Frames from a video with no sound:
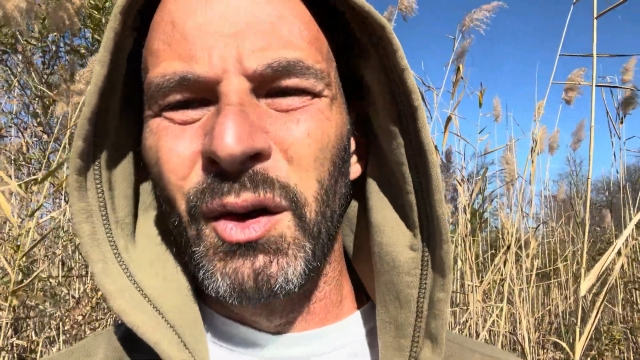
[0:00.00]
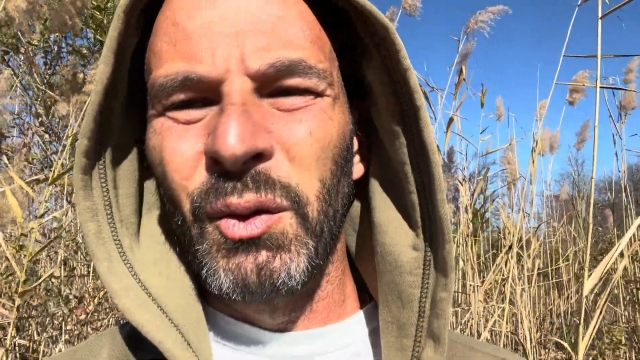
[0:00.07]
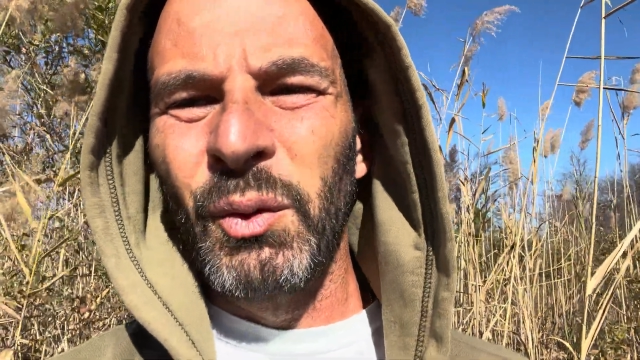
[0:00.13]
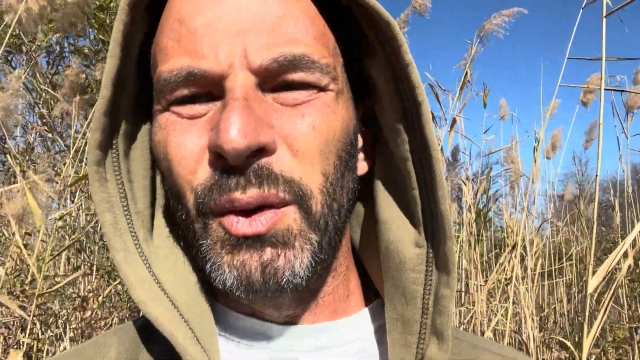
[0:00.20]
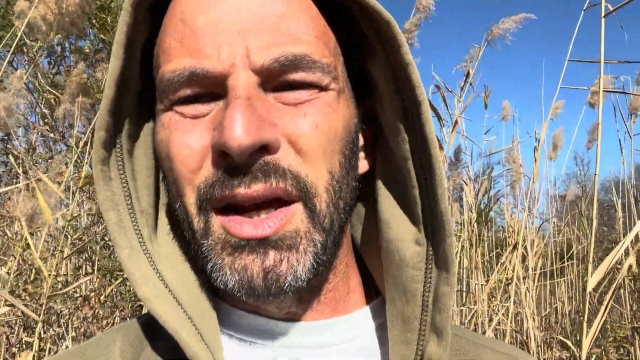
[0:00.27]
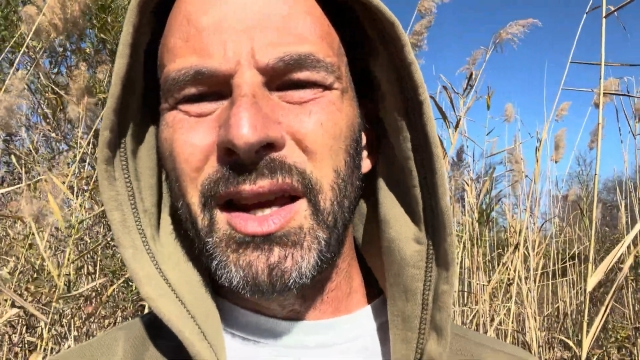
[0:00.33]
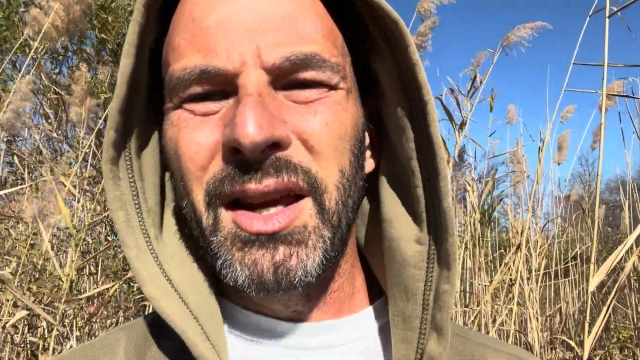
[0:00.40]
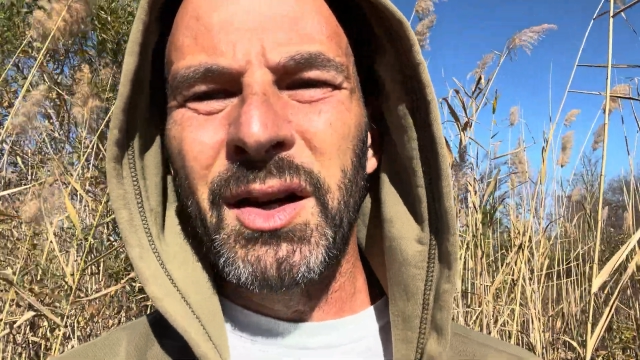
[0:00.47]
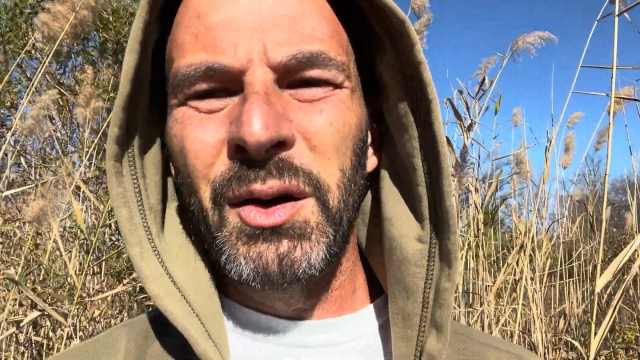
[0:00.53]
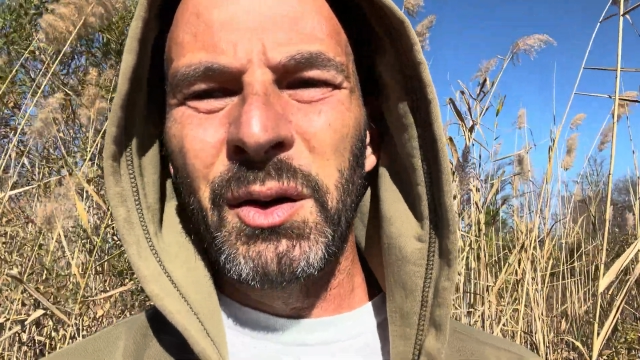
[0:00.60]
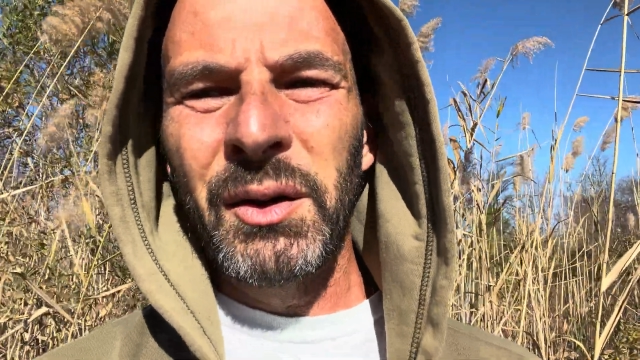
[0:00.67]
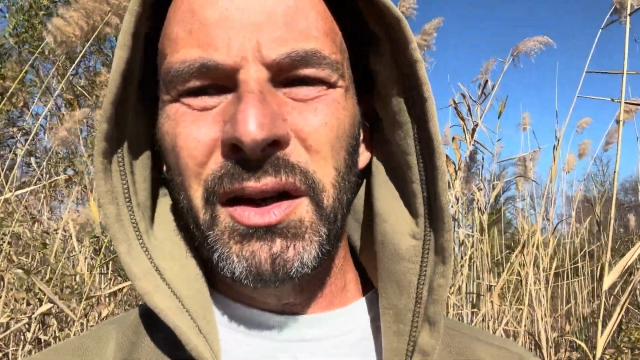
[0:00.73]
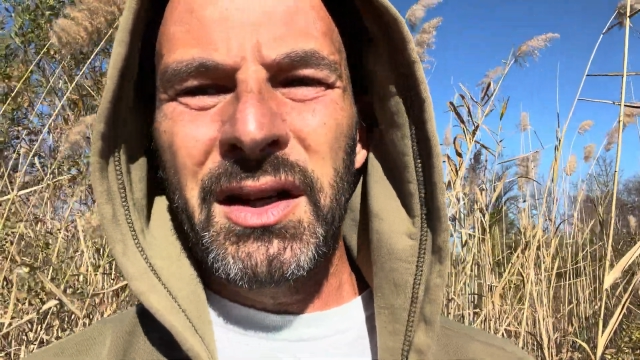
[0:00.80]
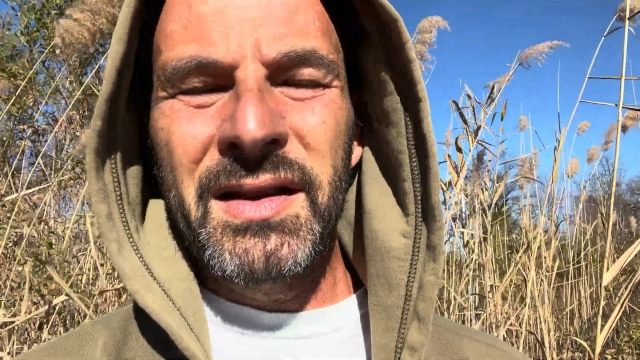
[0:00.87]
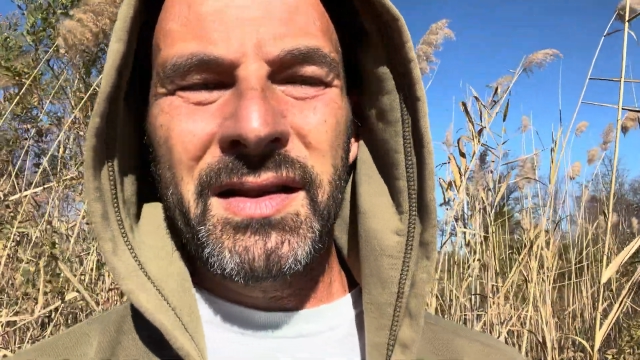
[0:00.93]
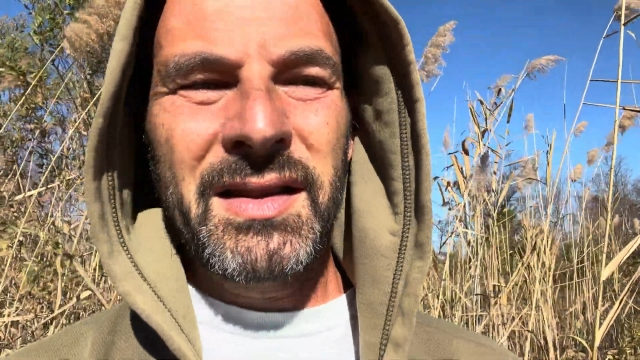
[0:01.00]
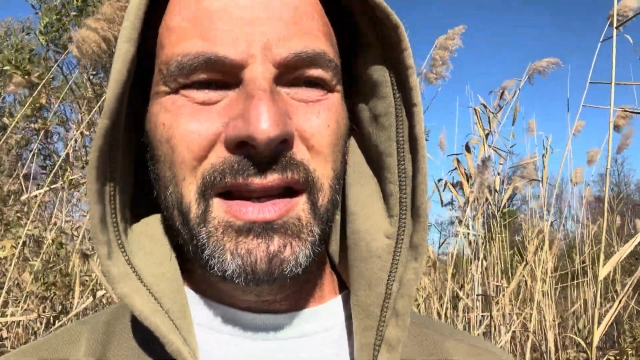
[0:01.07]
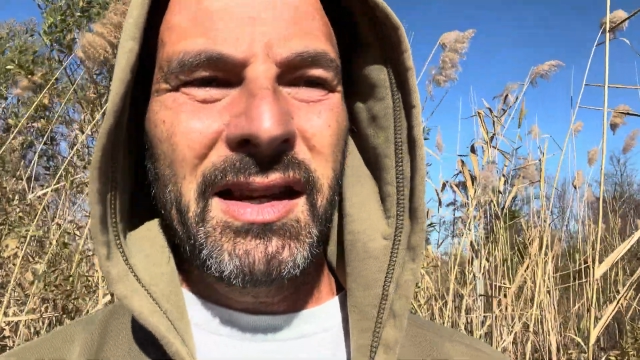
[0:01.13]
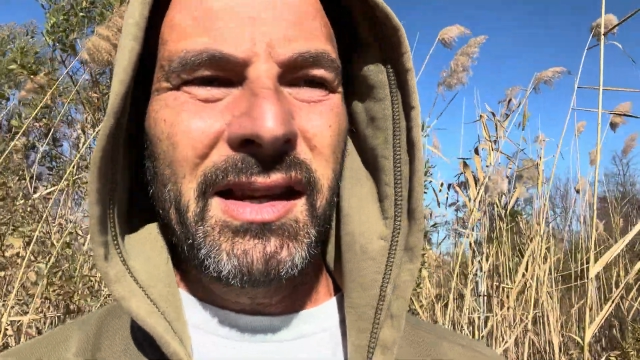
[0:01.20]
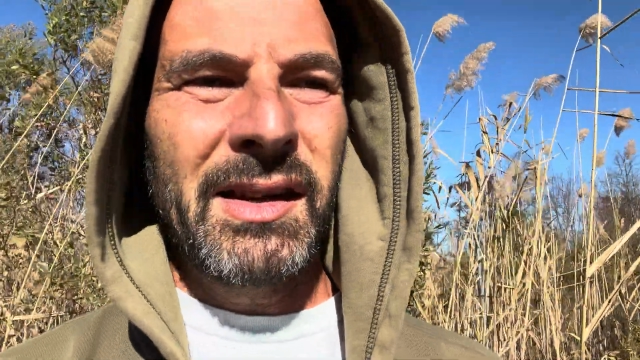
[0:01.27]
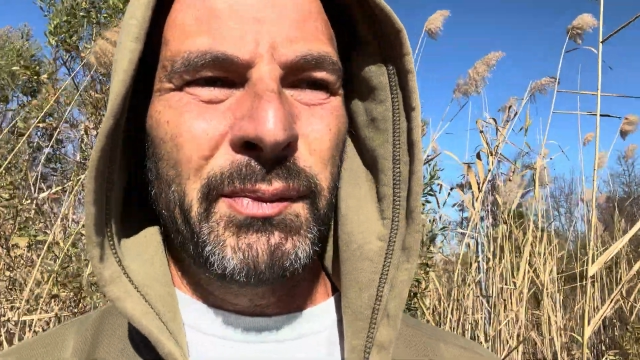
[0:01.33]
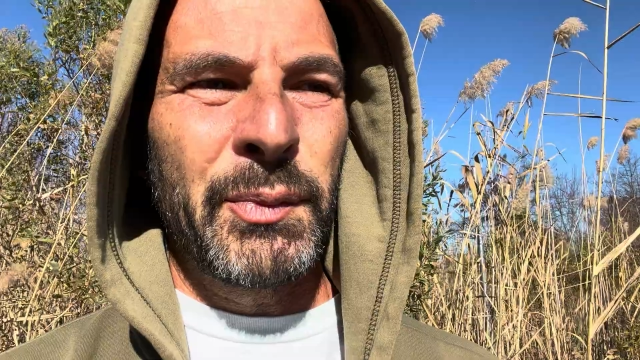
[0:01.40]
we can only
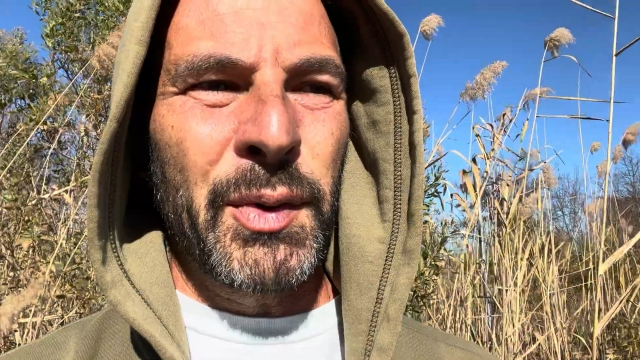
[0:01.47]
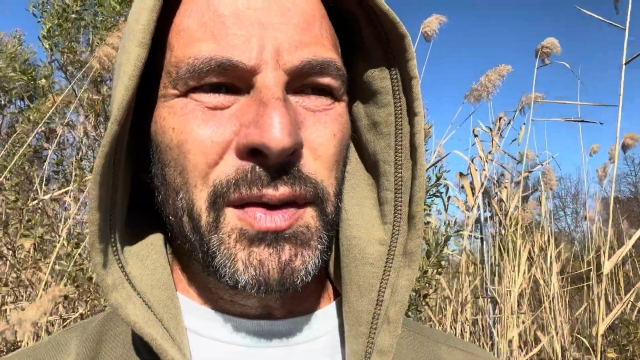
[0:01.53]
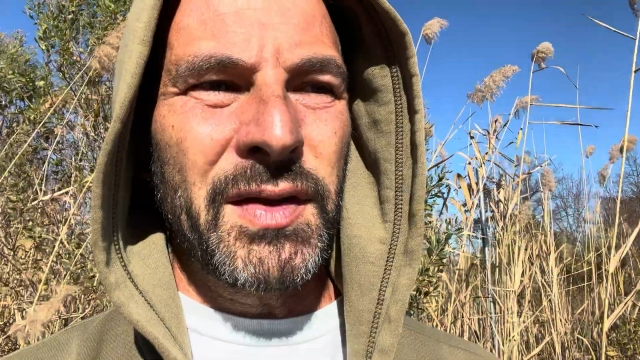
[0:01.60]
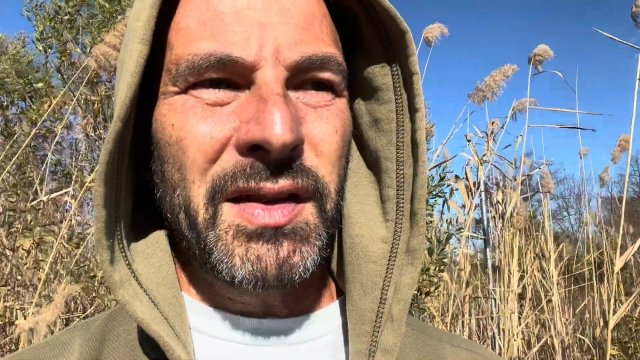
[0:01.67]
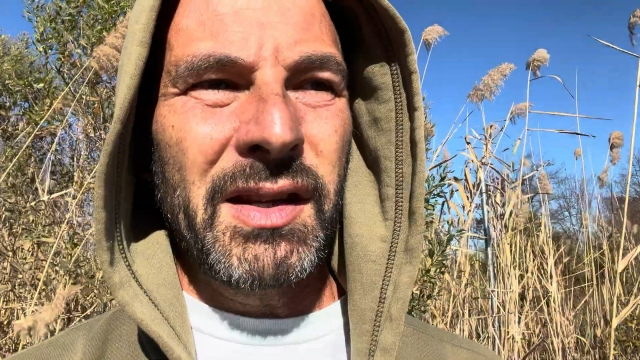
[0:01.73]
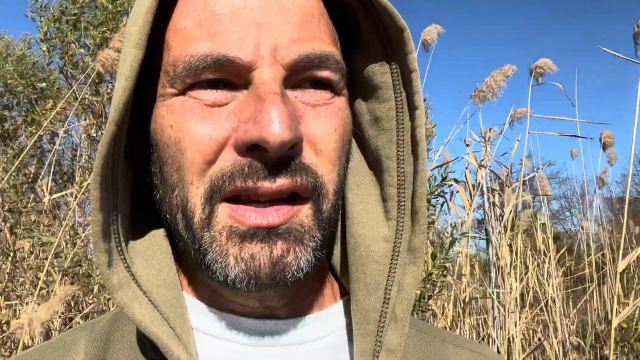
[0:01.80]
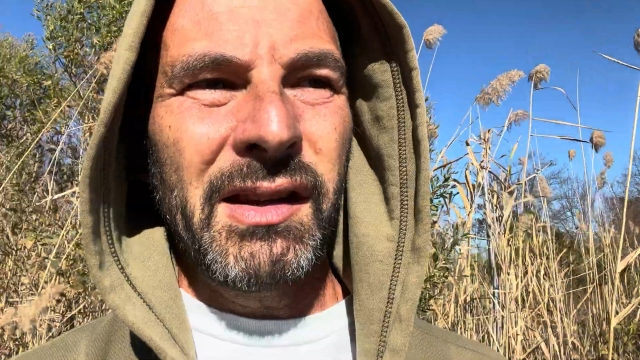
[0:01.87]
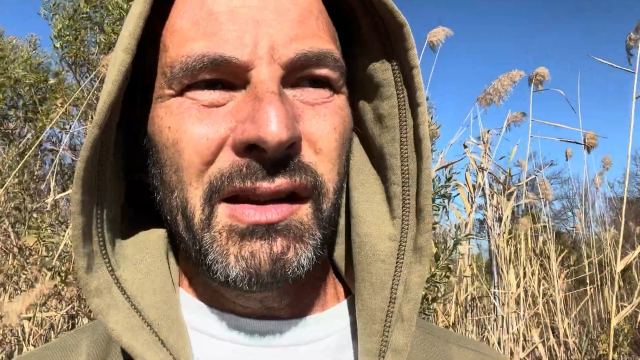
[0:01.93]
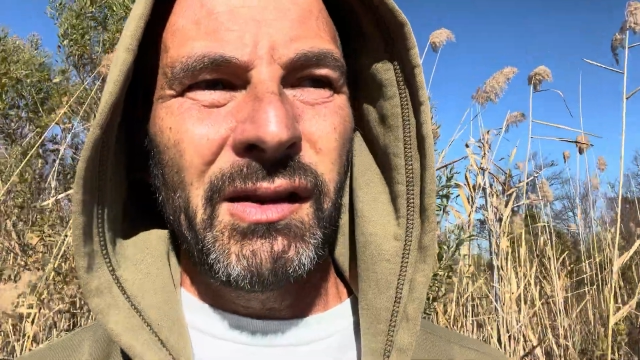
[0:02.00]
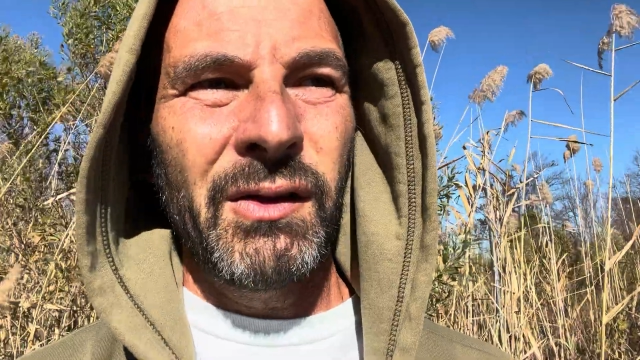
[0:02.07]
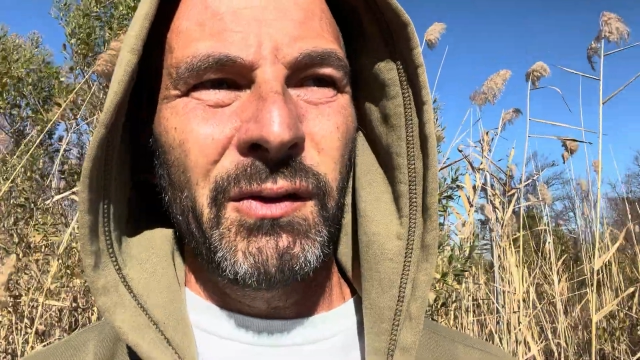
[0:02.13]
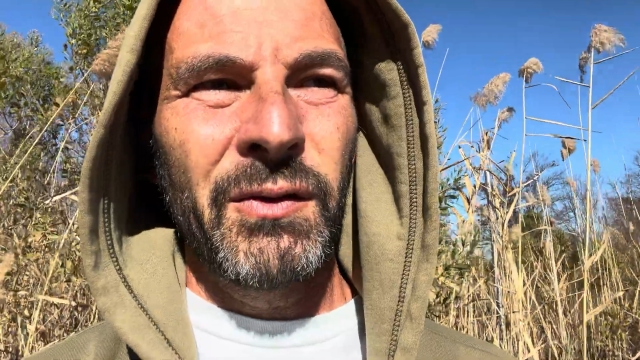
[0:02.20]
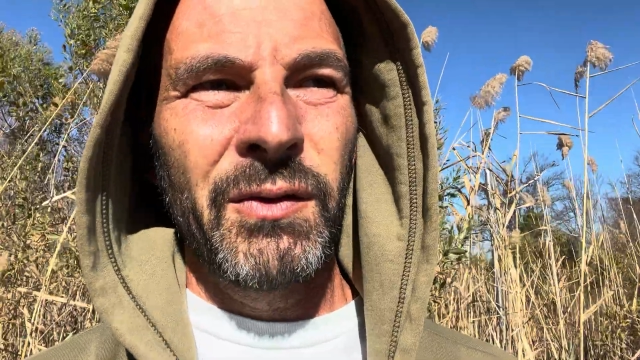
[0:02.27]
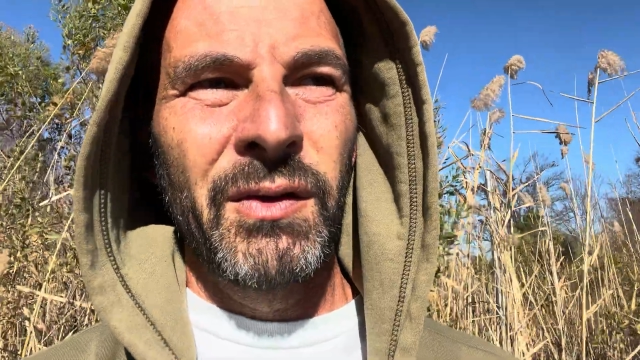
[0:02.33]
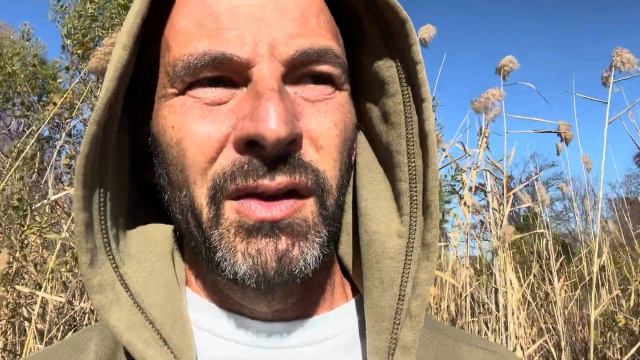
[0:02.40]
see and perceive.